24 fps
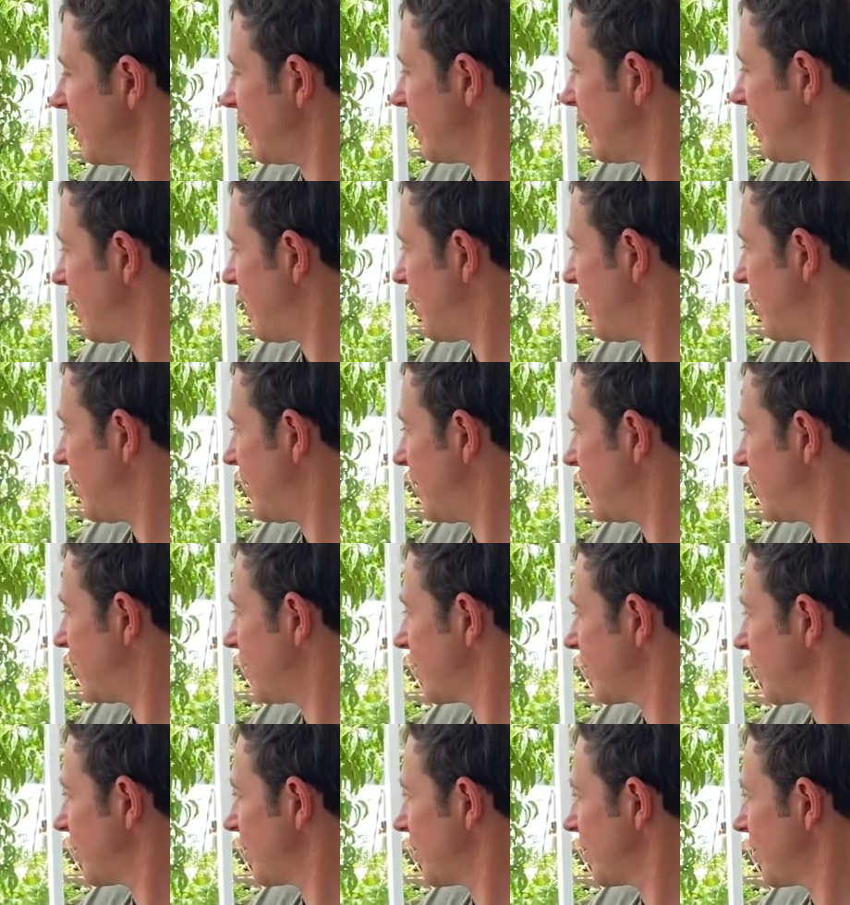Um,
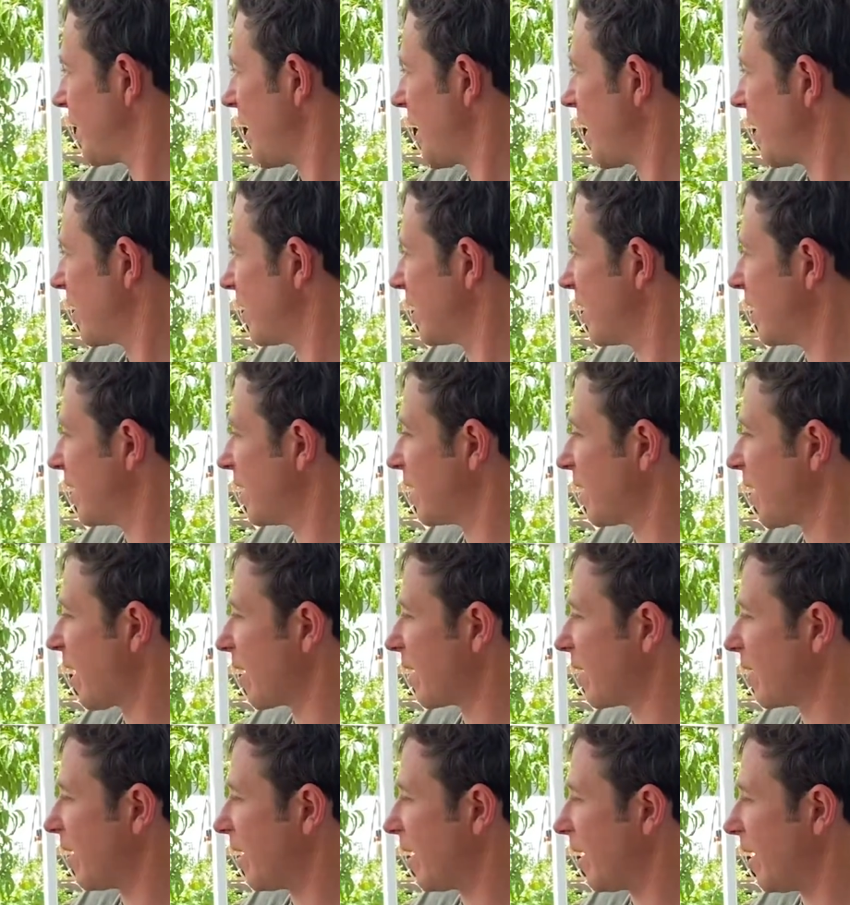yeah, leaning a lot
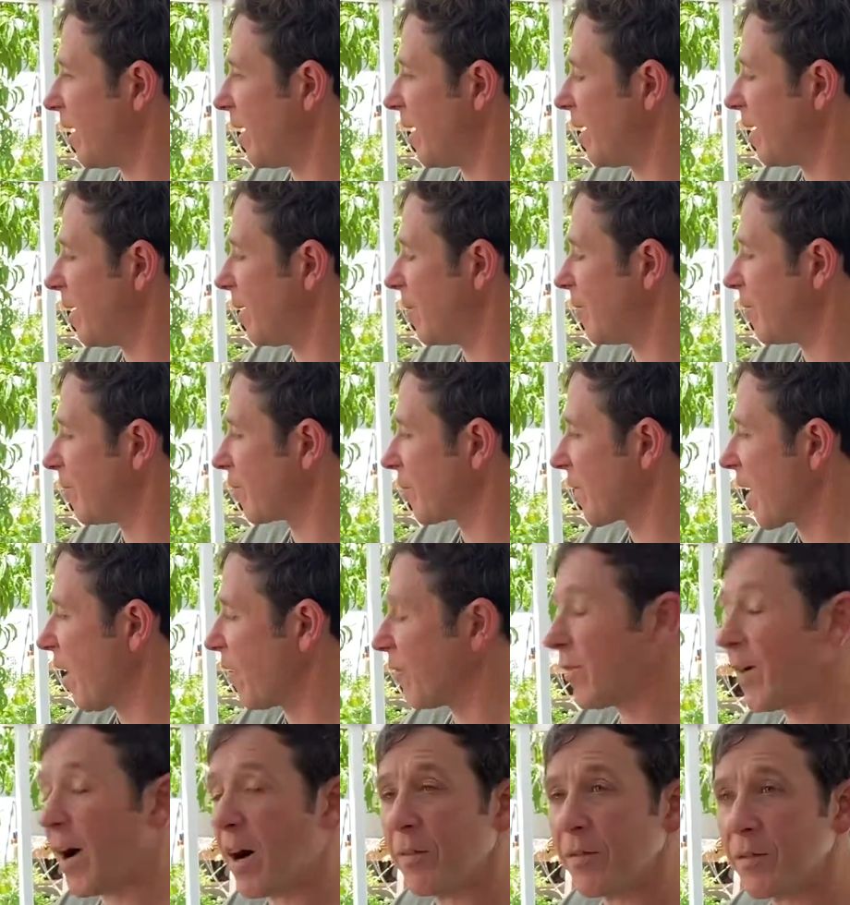of um,
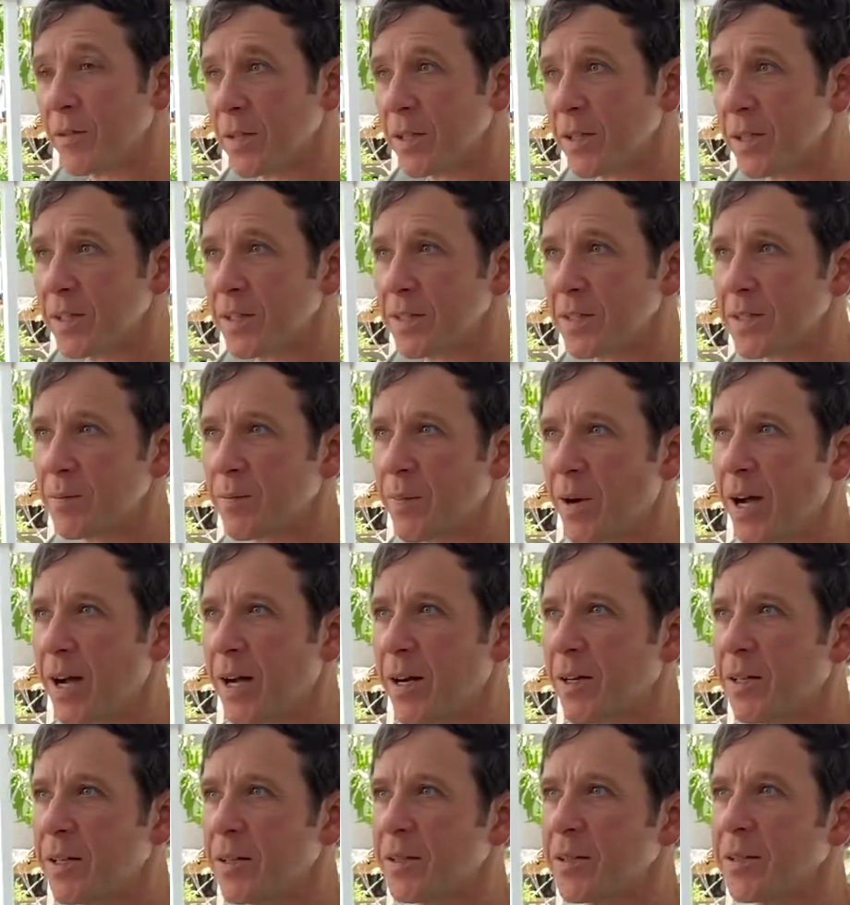alfalfa in this
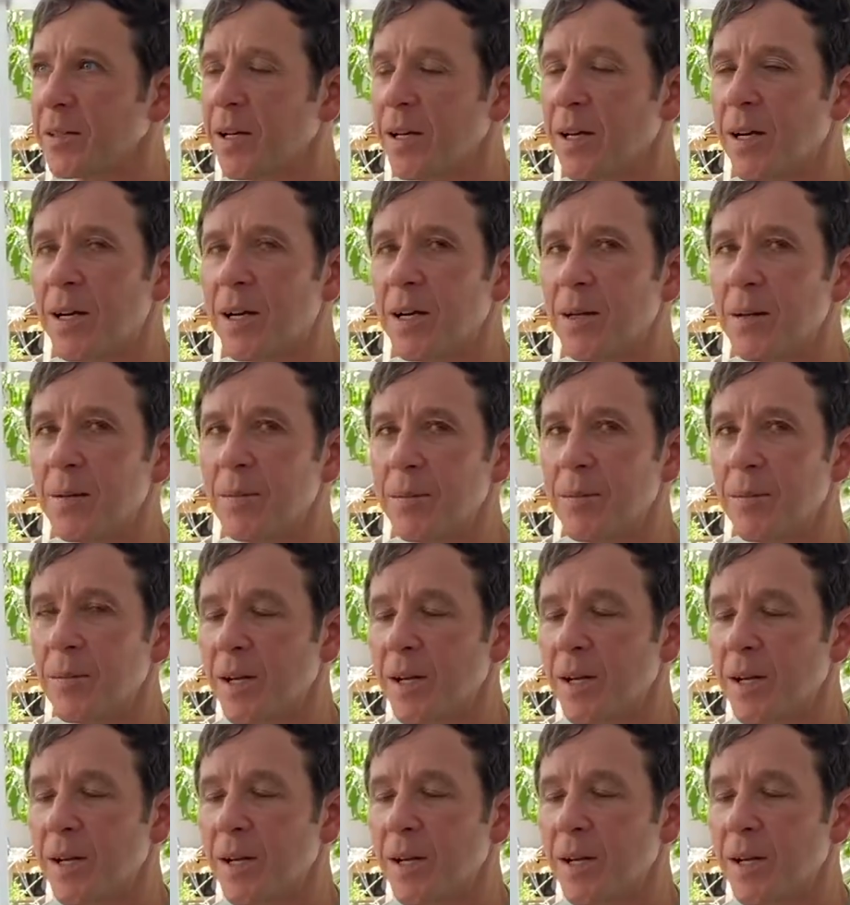pile, um,